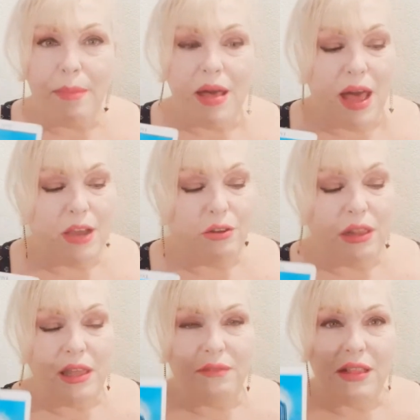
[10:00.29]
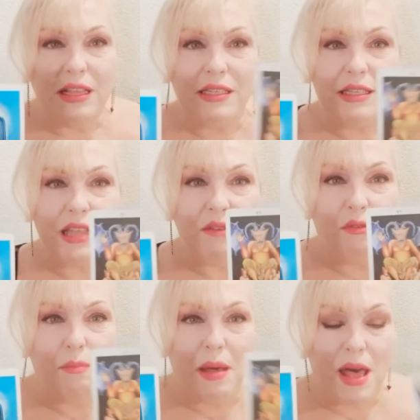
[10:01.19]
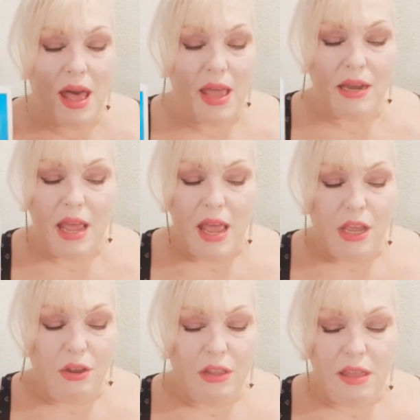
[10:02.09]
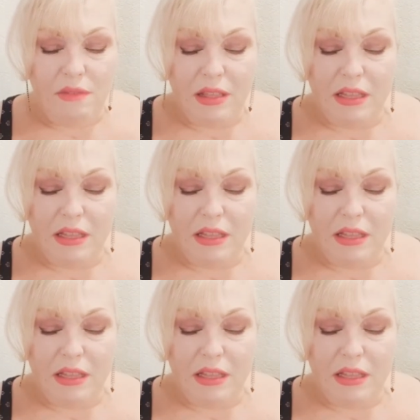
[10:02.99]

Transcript: behind you're leaving this devil behind you're leaving